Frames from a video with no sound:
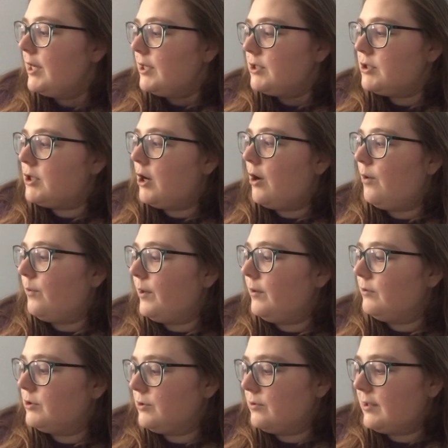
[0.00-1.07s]
So
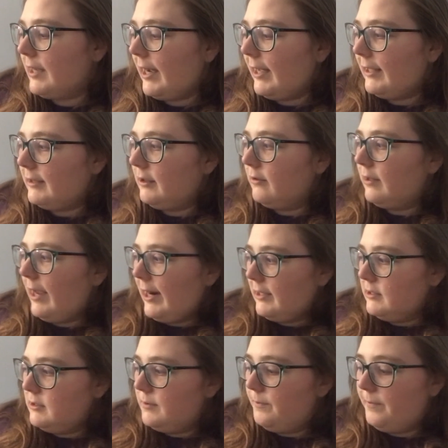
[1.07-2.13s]
we'll do that at the
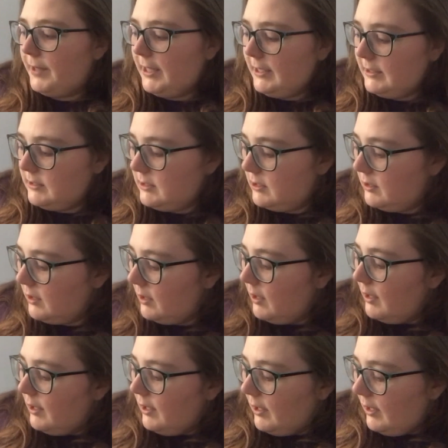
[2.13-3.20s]
last bit
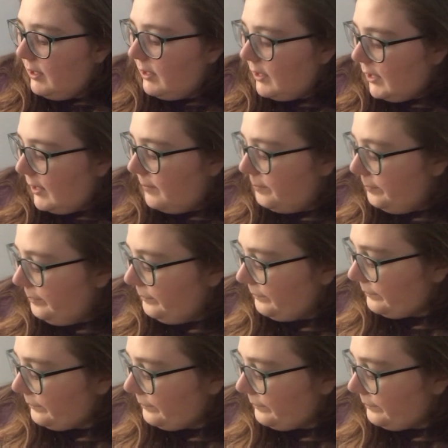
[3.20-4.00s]
um,